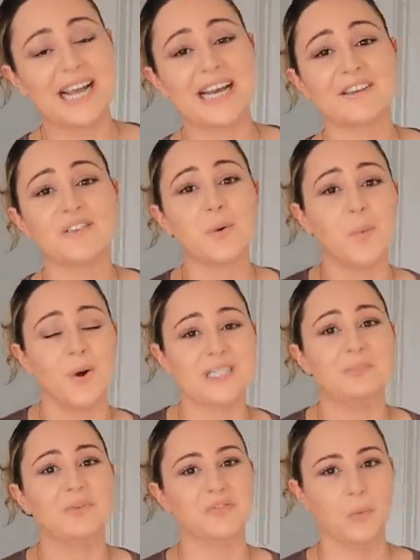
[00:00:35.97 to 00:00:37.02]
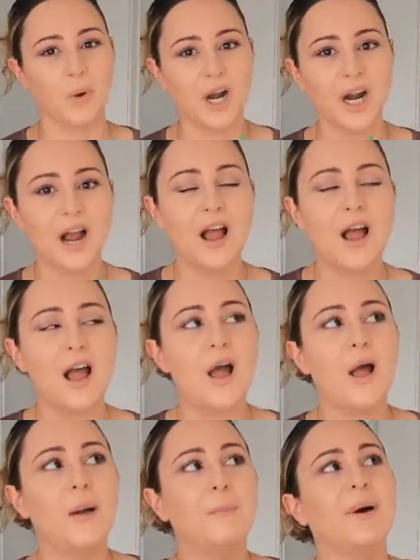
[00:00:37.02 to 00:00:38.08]
I never was before,
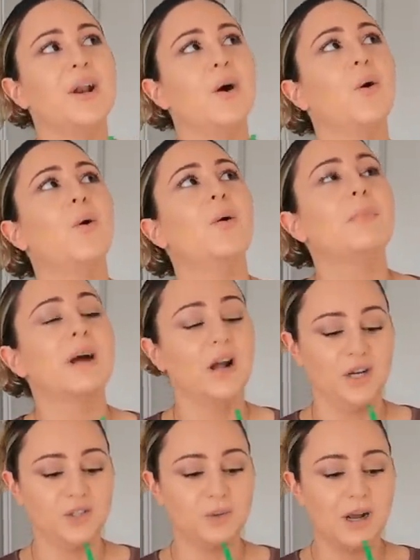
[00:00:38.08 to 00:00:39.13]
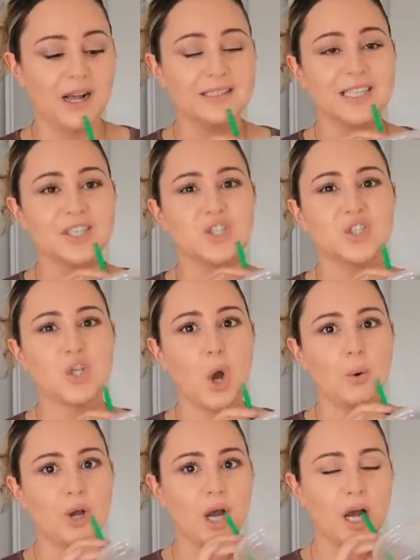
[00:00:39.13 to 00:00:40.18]
but oh my god, you guys, it's so
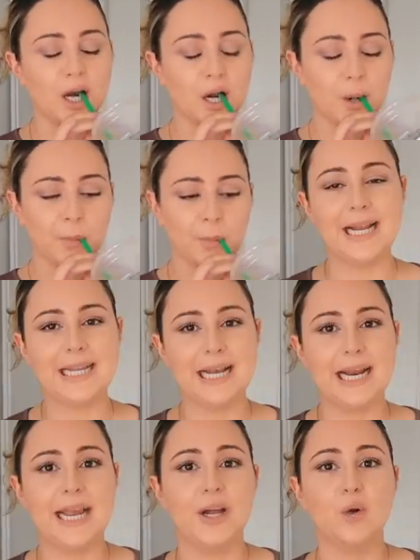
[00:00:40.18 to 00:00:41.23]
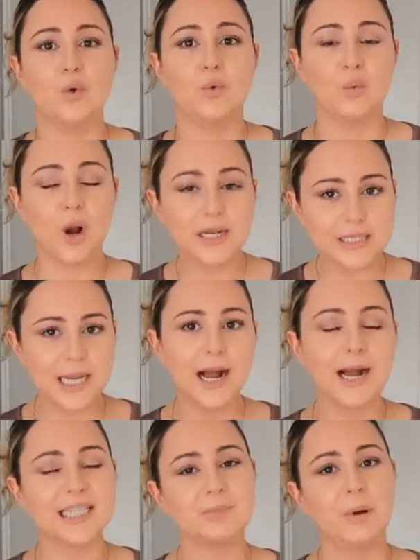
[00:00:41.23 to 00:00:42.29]
good. I get a grande
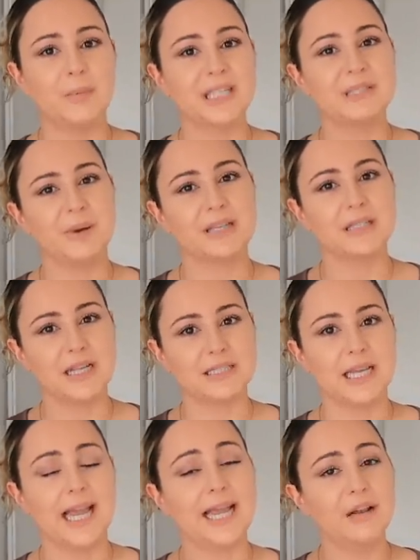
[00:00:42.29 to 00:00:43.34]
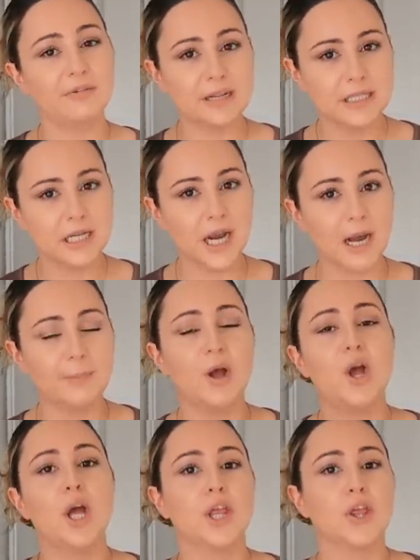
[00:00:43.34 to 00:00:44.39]
iced pumpkin spice latte in a venti cup,
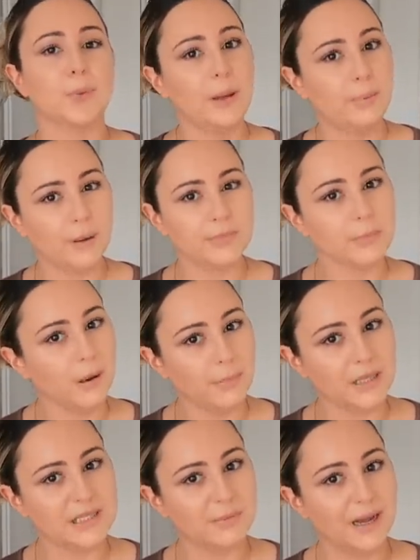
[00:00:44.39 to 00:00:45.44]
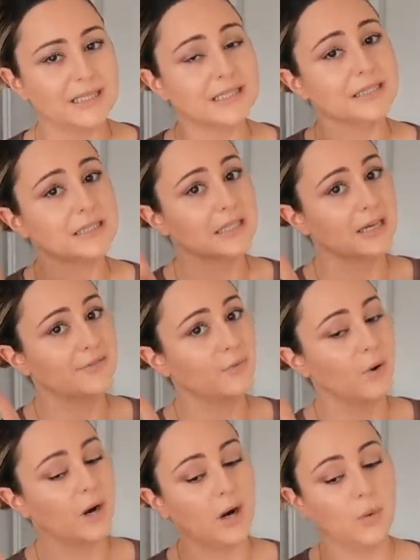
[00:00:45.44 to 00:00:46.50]
three pumps of pumpkin spice instead of
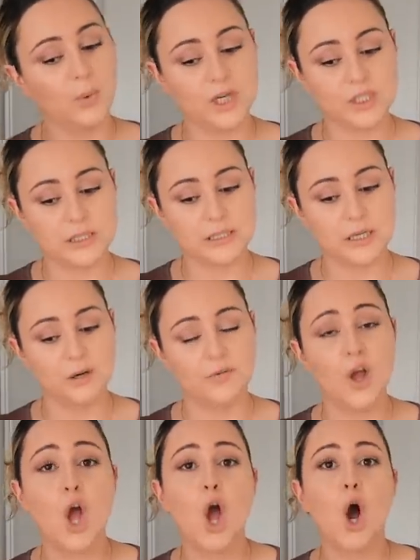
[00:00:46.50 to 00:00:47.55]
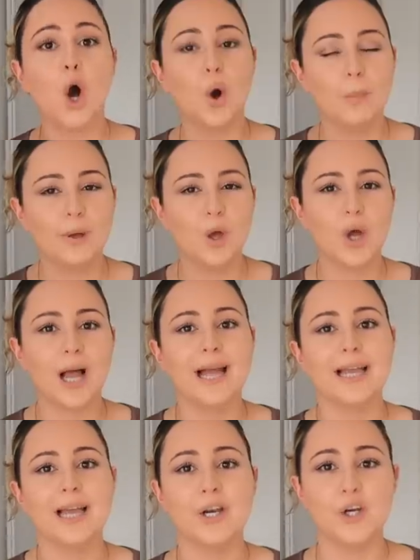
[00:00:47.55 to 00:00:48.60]
four. Watch yourself oat milk.
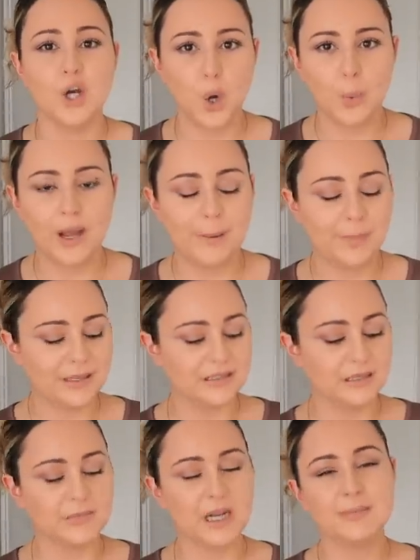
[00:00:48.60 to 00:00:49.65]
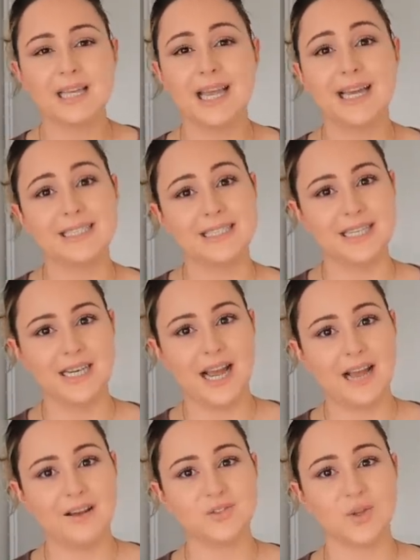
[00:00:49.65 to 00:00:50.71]
I get no whip. And sometimes I get
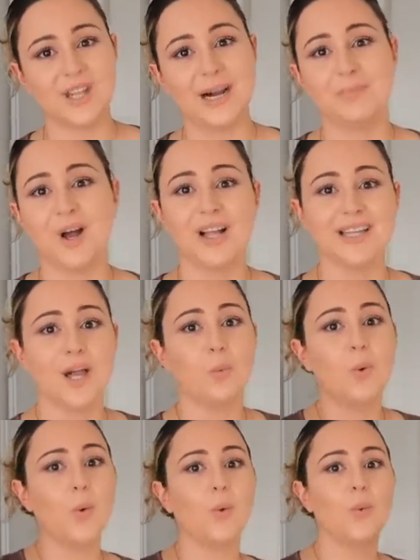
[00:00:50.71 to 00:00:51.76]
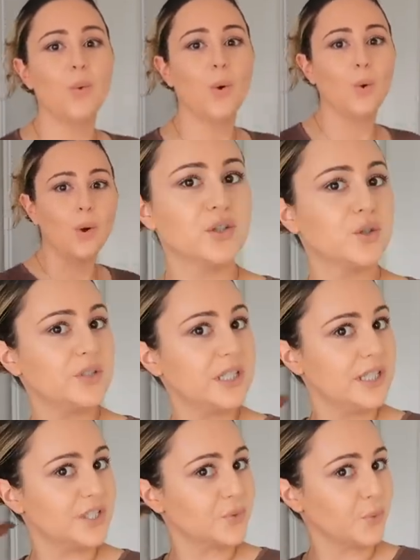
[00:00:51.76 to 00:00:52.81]
decaf so that I'm not like, whoo, woo. Also
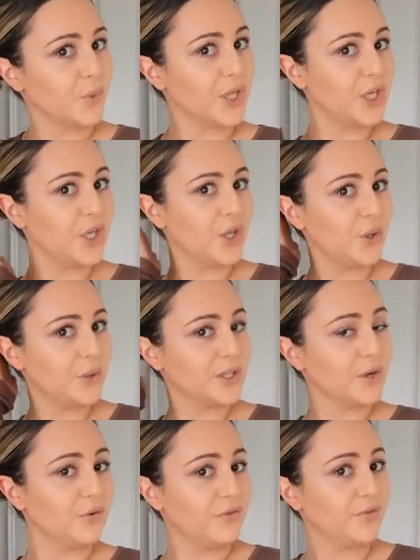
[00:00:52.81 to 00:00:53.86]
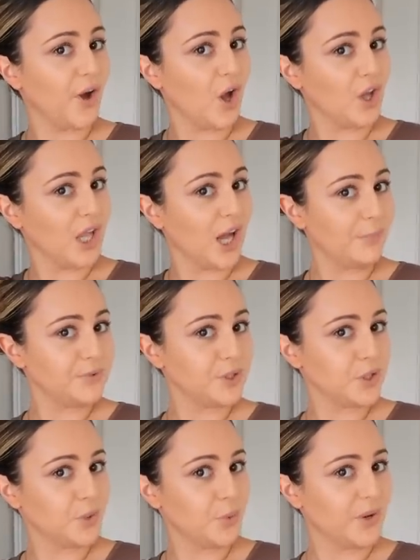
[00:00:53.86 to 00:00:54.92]
did this really cute little fall
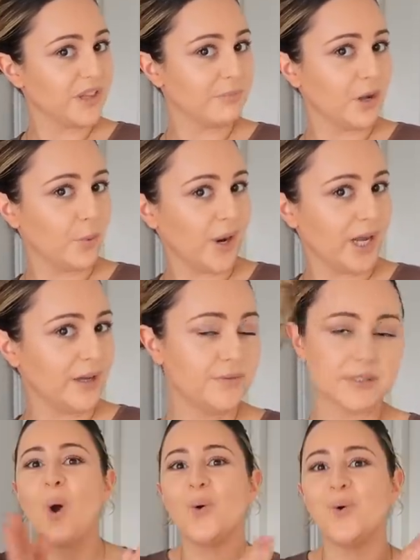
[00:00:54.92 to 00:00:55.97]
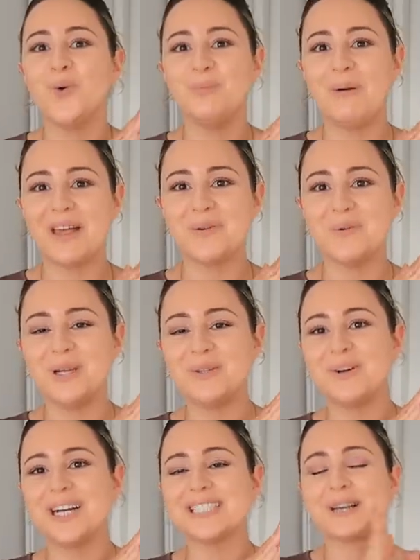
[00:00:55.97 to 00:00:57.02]
updo with my waves. Oh, by the way, you
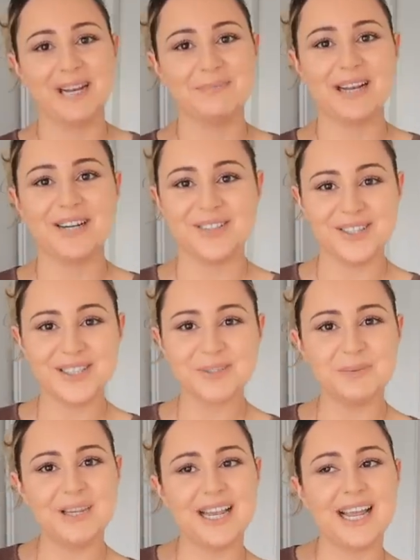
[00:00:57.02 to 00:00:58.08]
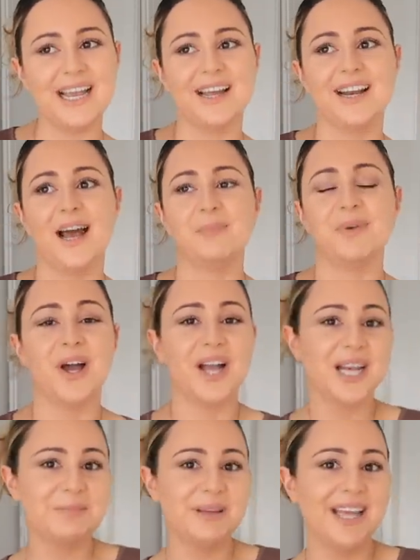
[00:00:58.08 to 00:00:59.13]
guys, getting my hair done this week and I'm not
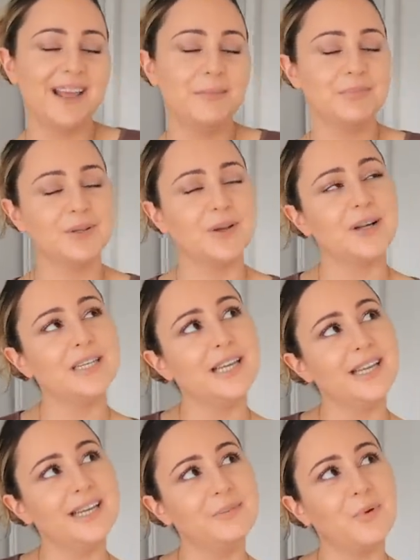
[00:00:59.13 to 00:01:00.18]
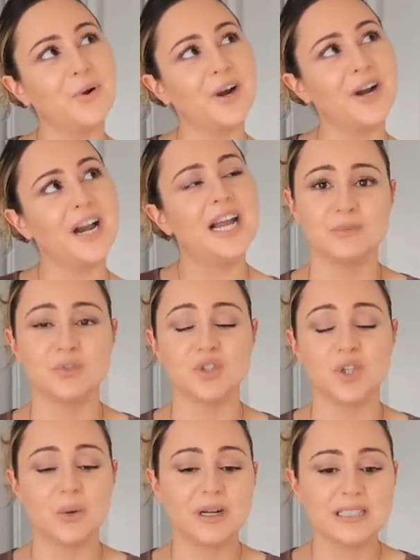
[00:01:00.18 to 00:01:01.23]
going to be a blondie anymore. I'm
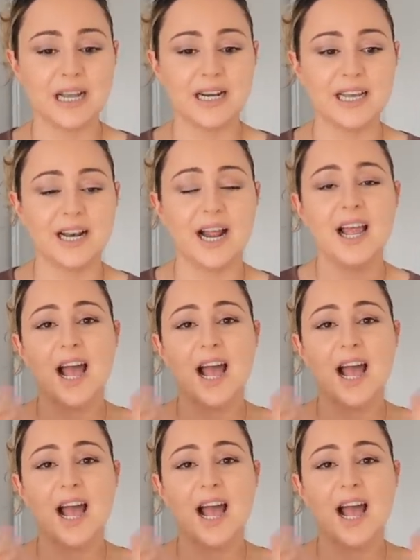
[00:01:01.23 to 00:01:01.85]
so excited.